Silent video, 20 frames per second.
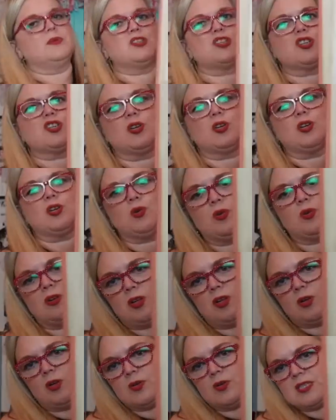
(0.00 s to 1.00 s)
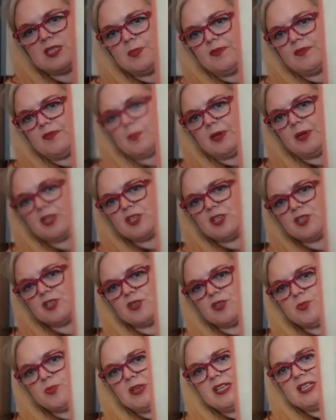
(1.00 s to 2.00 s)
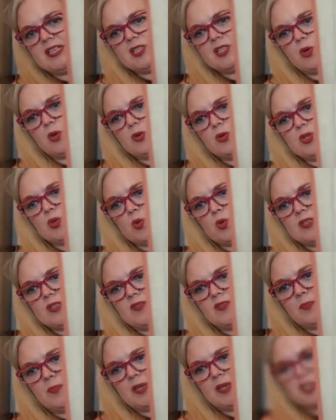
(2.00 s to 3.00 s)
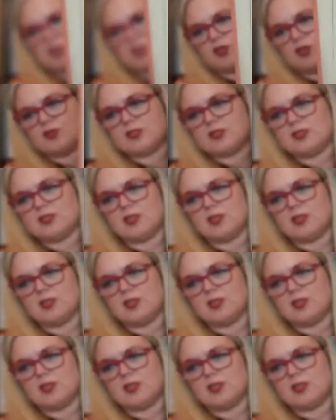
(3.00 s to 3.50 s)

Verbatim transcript: show you a close up of the pictures, but it's those sorts of pictures.